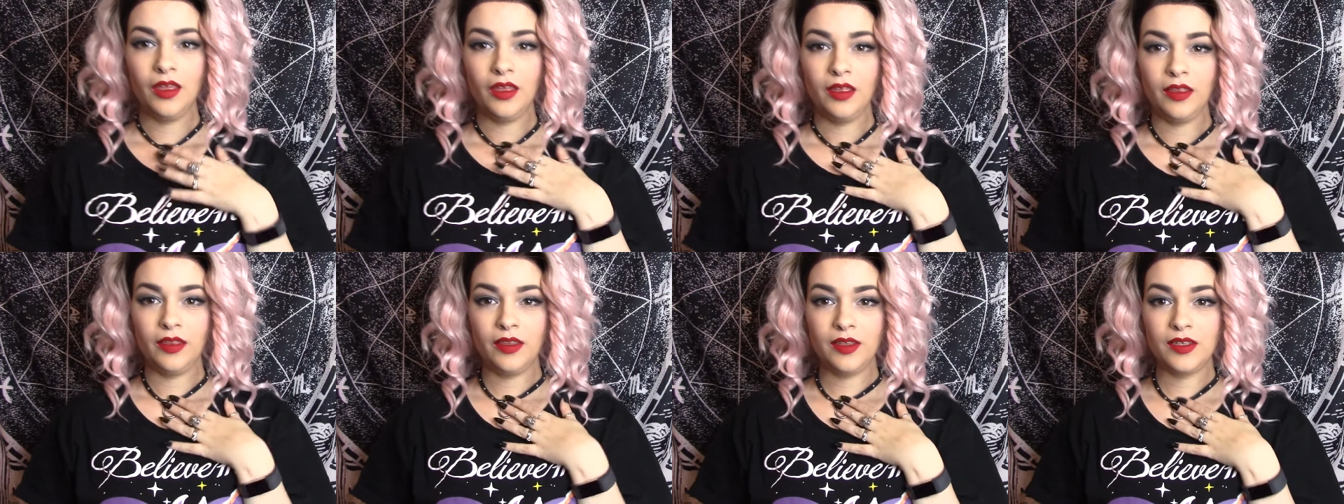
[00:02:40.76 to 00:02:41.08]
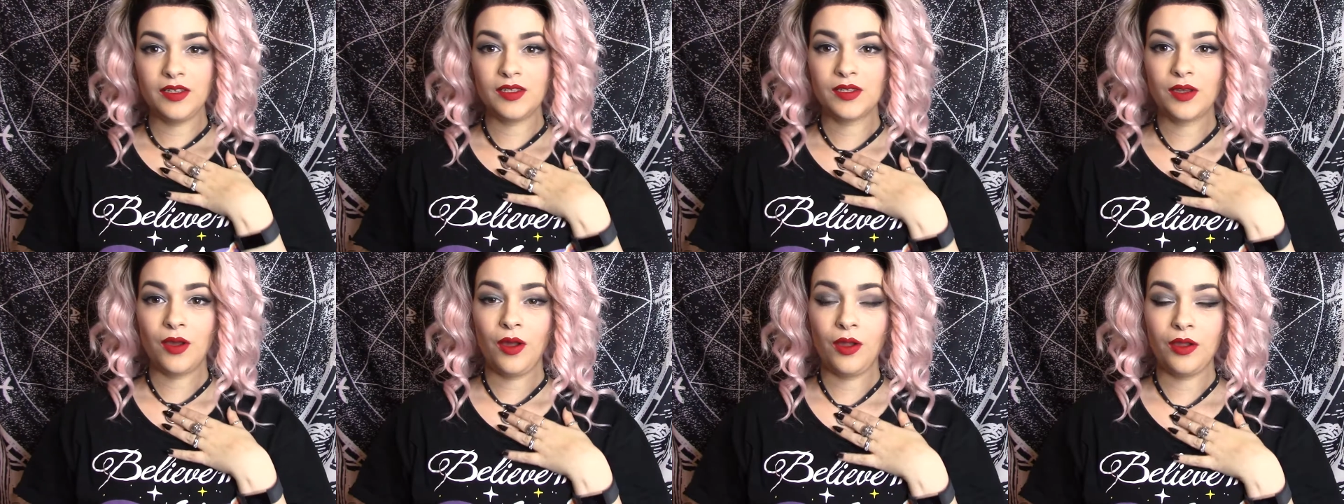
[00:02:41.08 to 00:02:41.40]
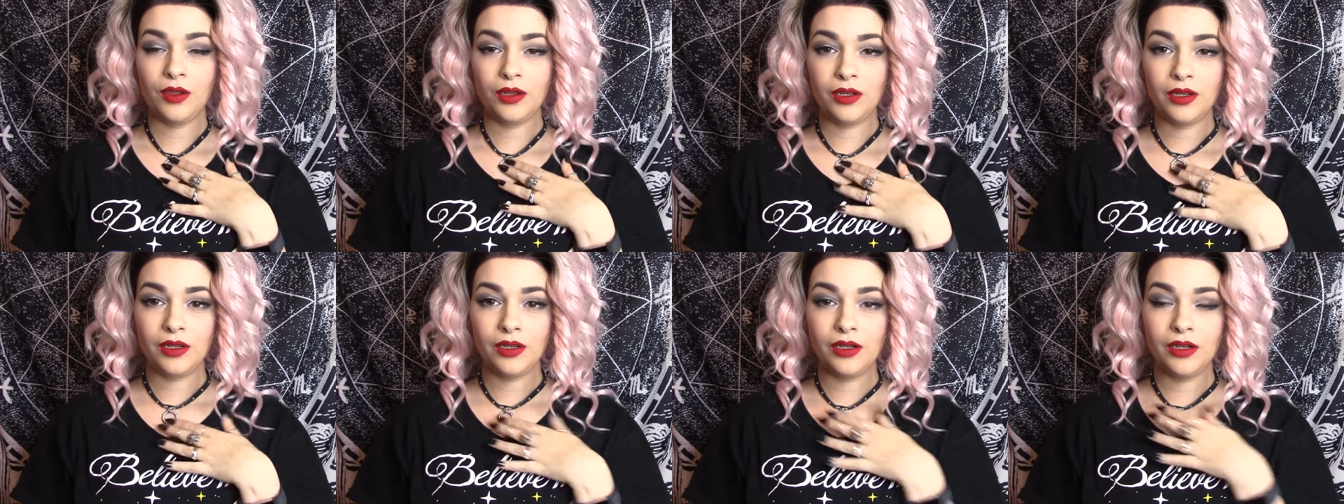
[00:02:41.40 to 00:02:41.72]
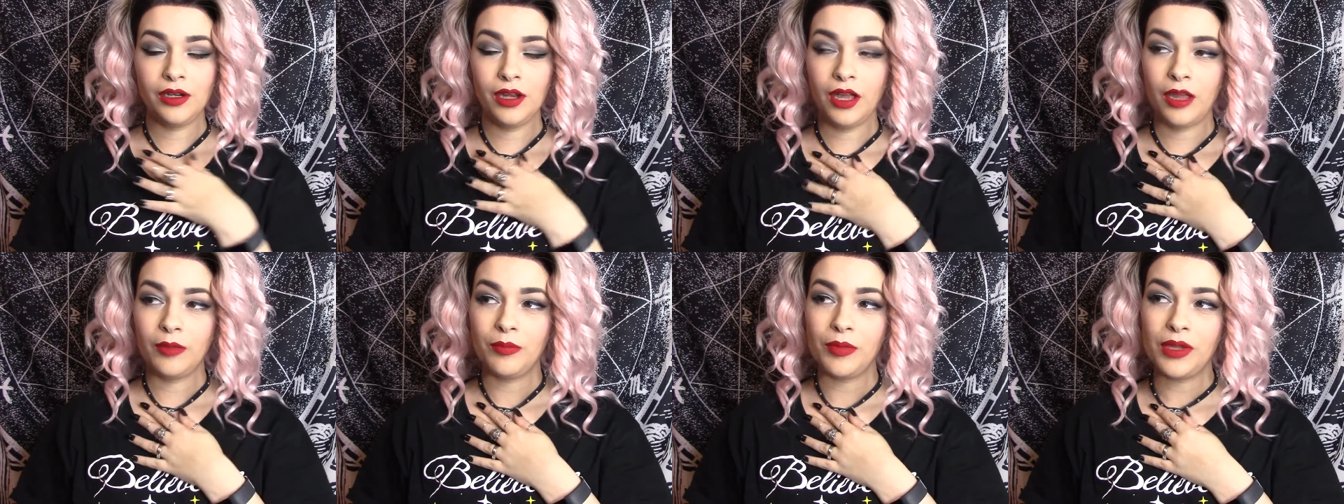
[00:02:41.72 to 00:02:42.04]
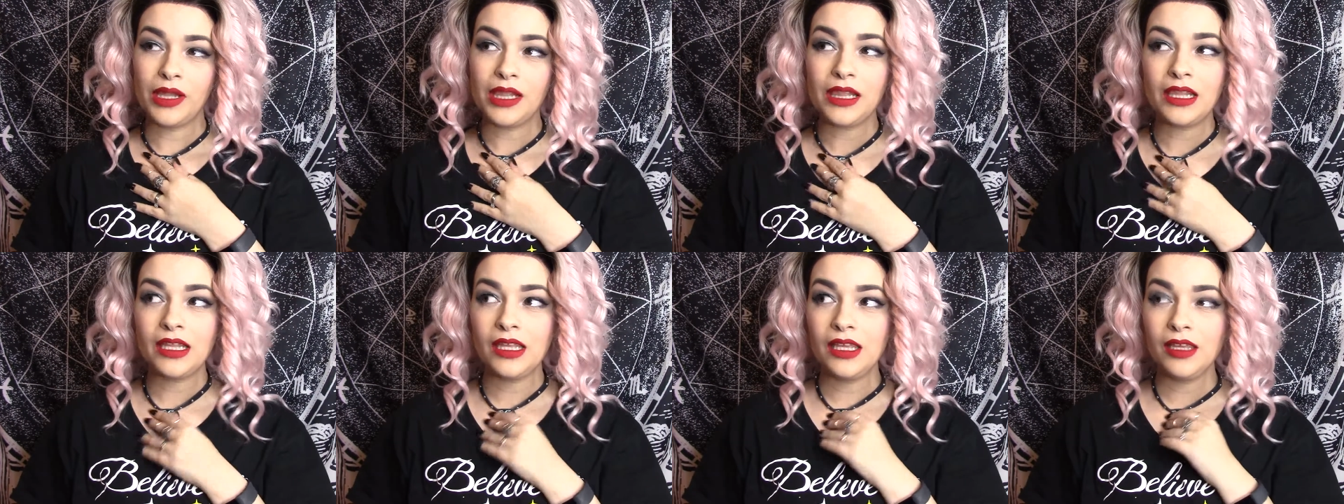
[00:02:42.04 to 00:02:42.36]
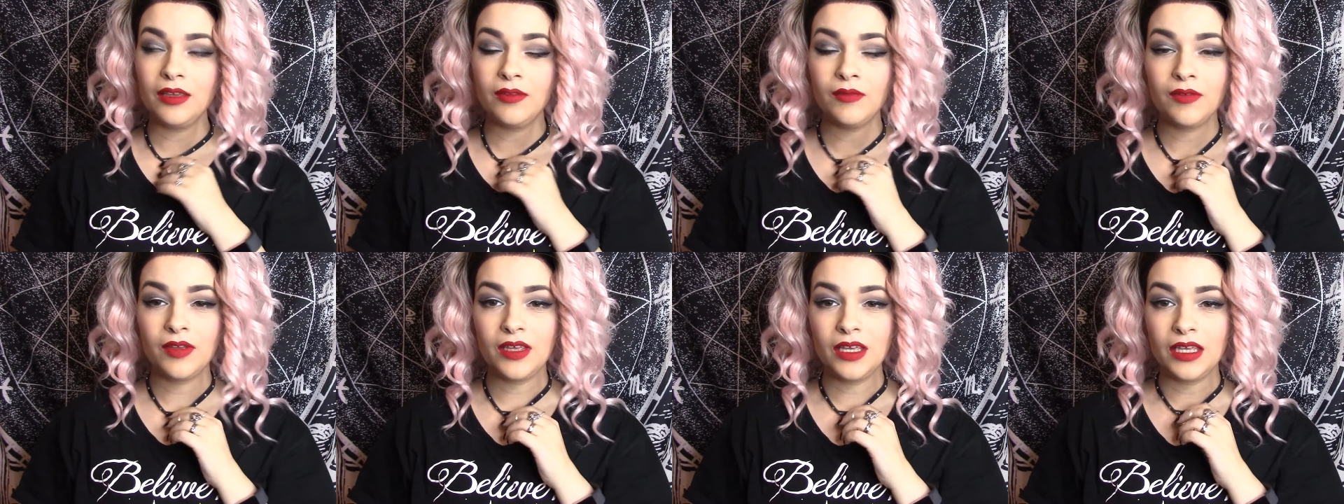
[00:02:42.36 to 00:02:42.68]
This collar here, I
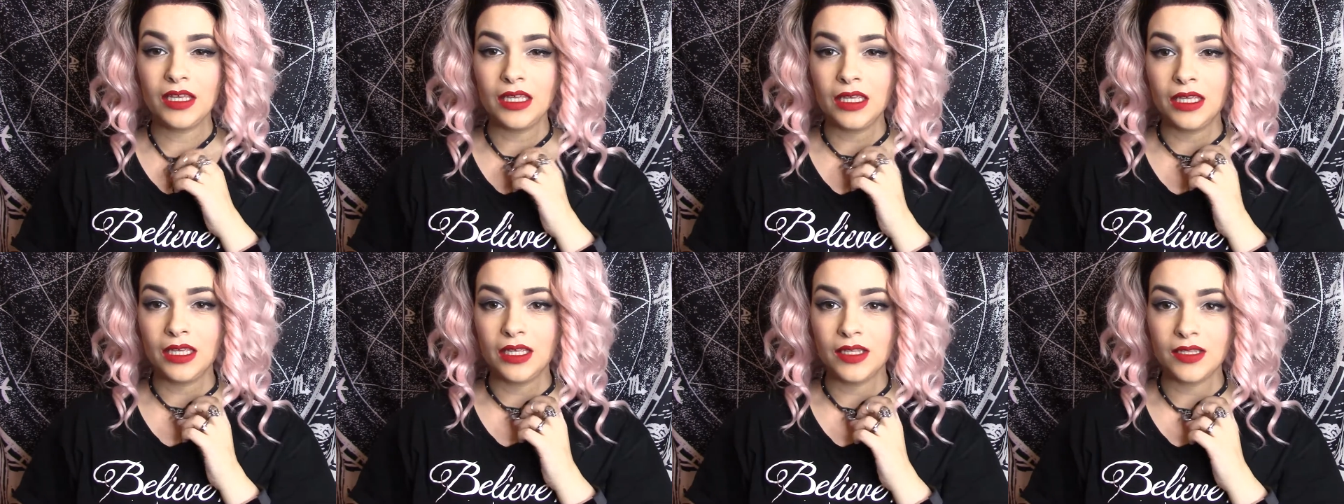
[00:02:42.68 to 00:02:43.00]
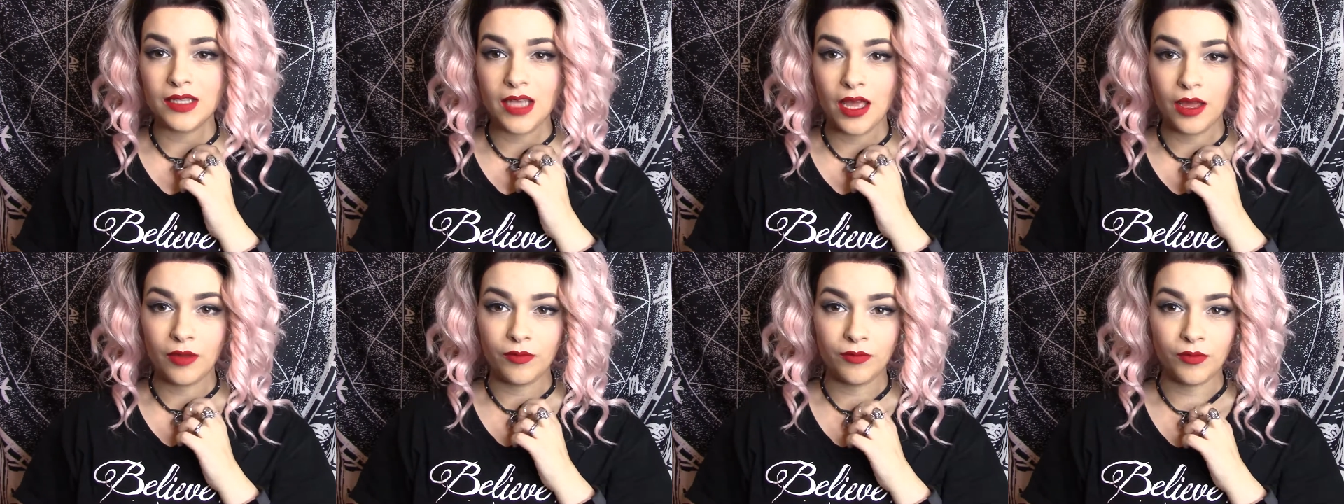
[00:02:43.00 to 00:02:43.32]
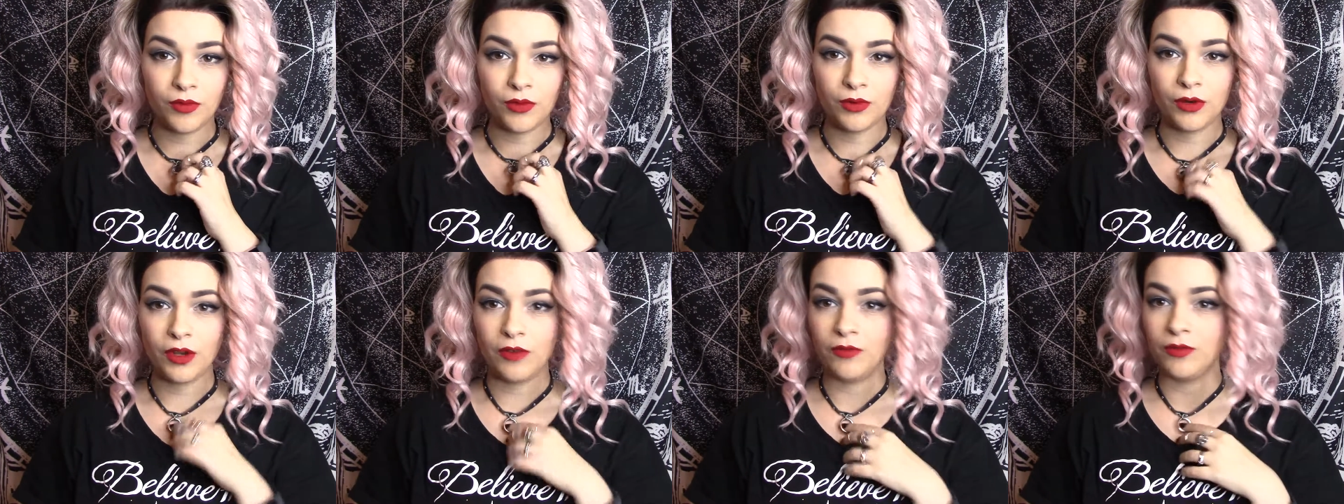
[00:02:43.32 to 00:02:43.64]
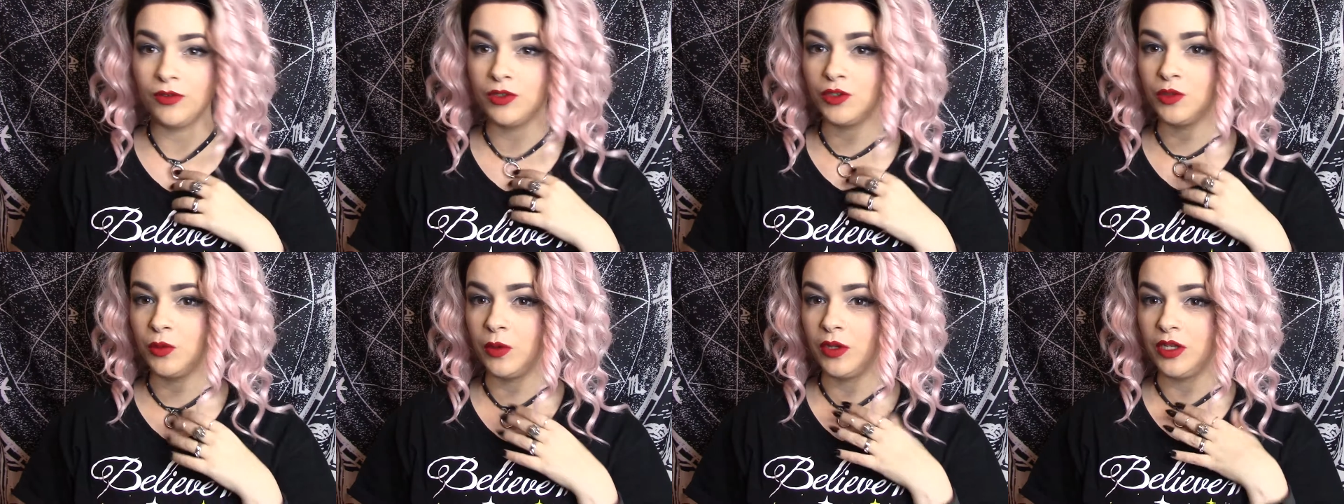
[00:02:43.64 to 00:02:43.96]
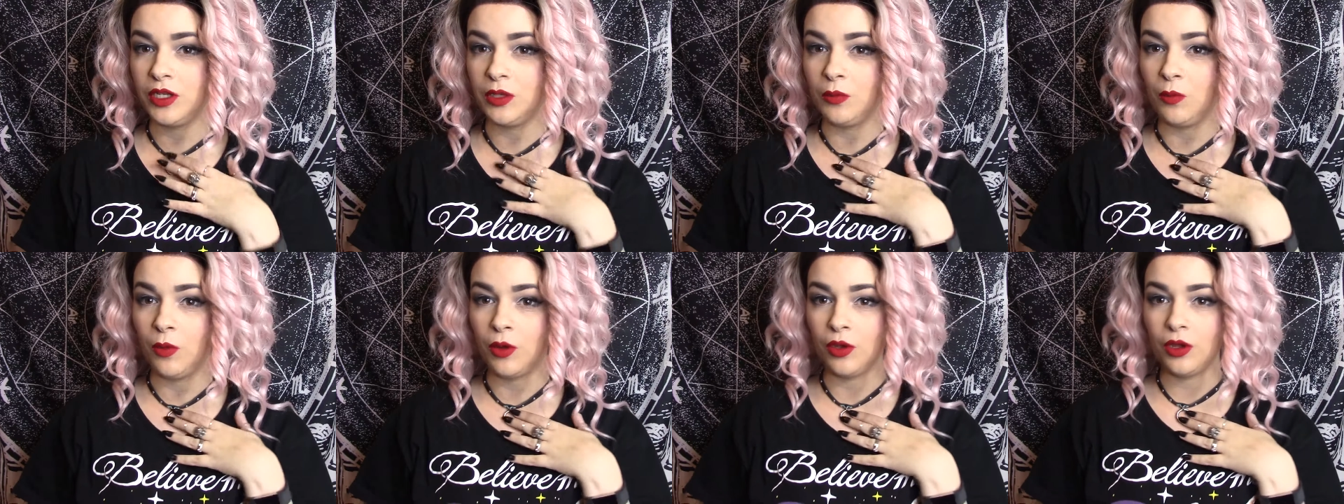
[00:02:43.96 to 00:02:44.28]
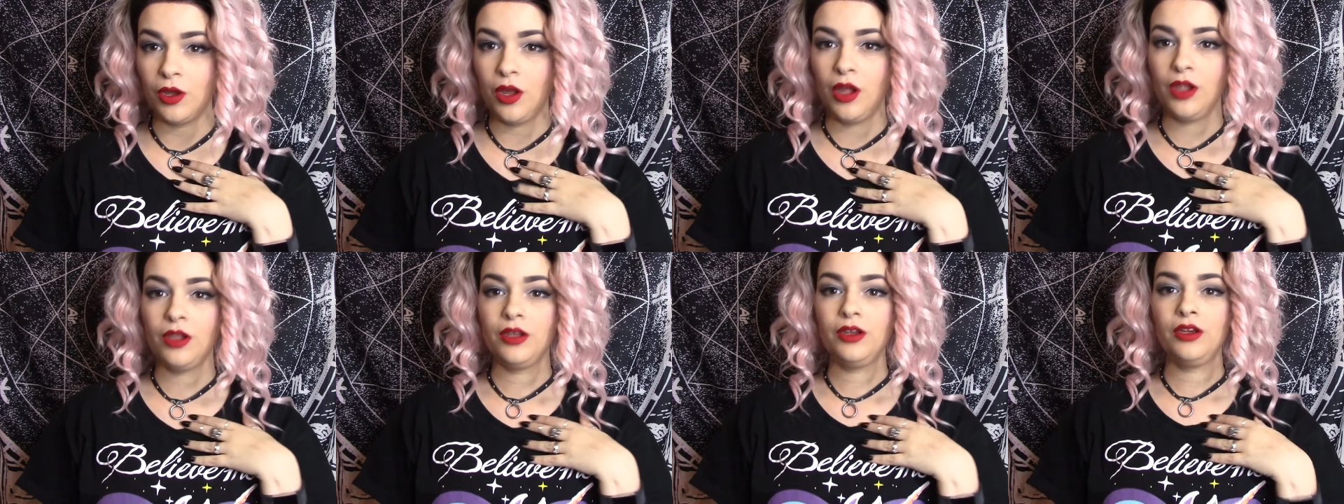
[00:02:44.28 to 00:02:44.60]
believe, is a Forever 21
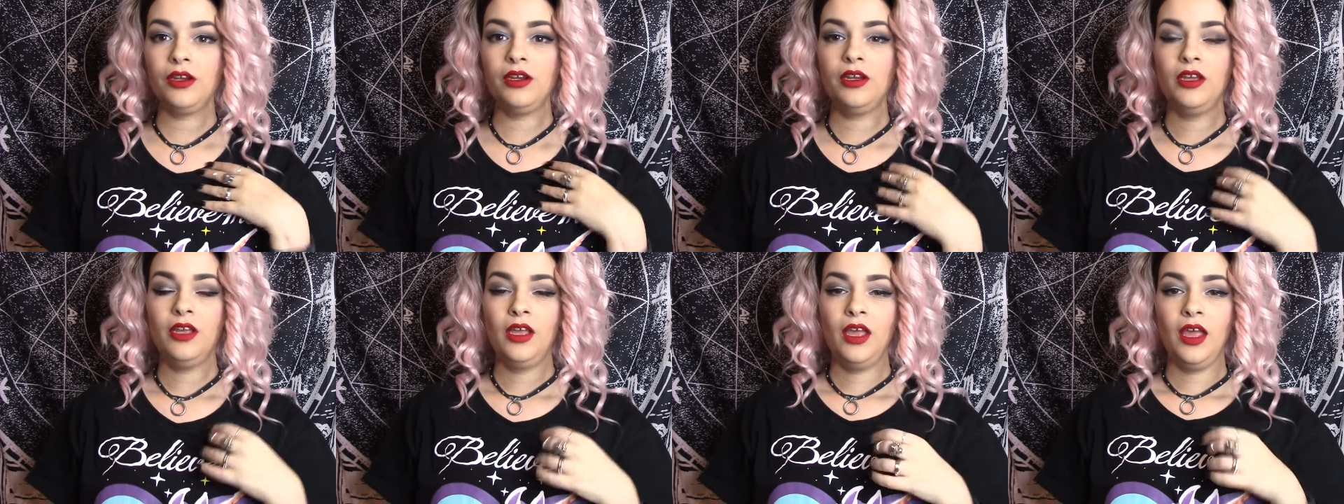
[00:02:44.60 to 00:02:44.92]
collar.